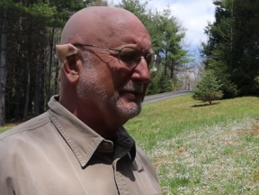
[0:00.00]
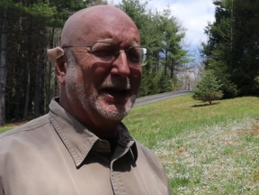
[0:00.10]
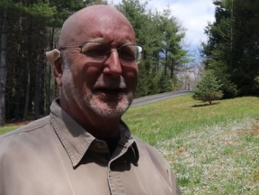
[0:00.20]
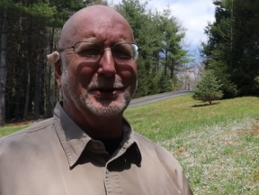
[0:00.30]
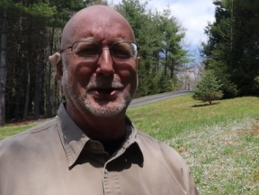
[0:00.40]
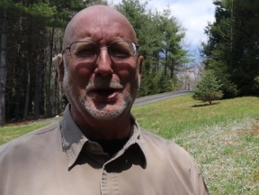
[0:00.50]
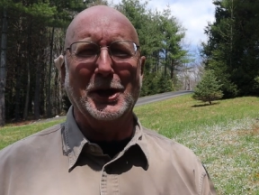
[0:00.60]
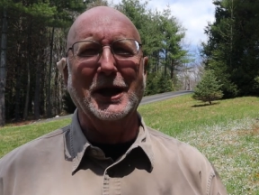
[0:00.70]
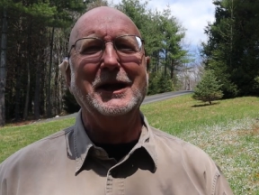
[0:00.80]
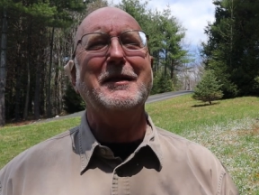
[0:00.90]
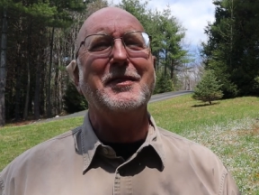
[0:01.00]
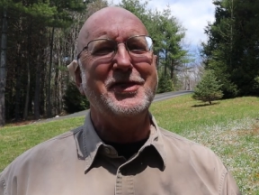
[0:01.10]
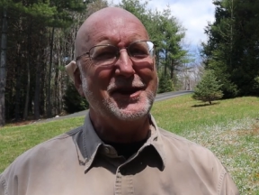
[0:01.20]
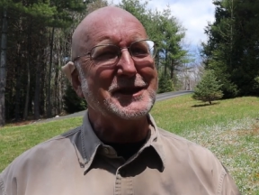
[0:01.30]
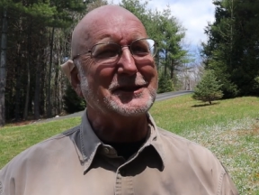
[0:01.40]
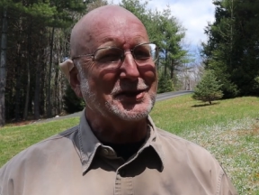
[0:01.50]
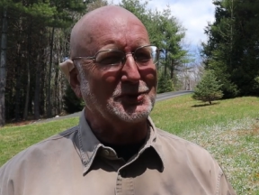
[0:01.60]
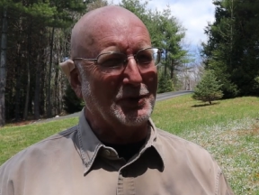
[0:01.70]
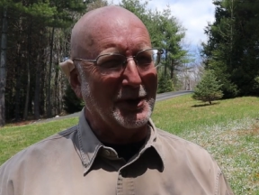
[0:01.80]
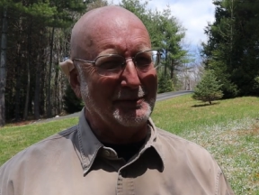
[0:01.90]
in my lawn. This is
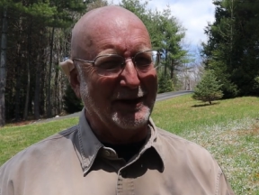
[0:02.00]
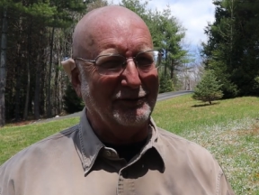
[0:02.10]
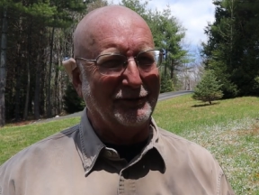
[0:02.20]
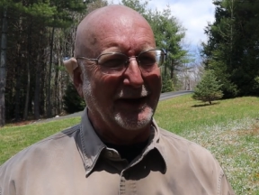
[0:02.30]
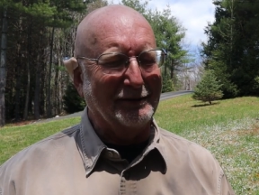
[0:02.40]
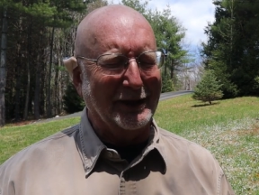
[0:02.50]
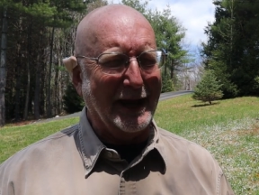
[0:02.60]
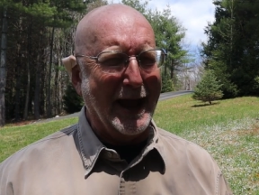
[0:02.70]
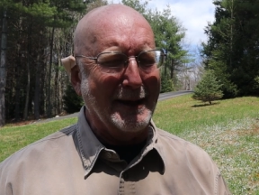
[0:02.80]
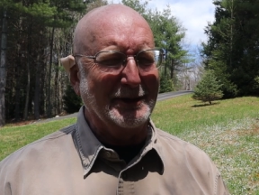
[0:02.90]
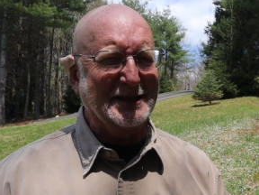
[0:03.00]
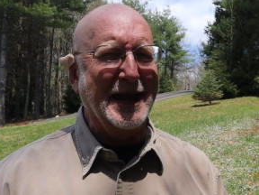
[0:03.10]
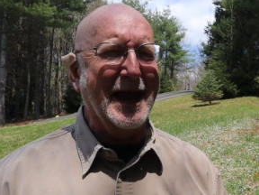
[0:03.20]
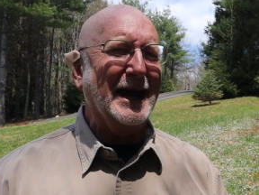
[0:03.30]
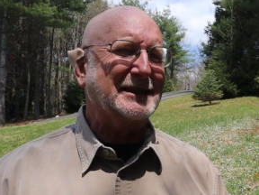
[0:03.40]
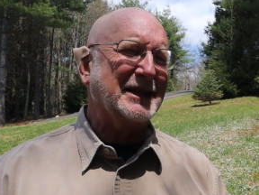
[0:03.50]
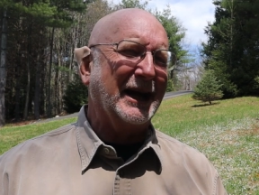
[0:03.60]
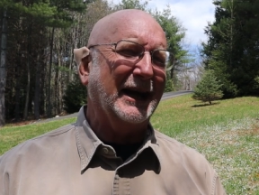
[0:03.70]
one of my favorite habitats.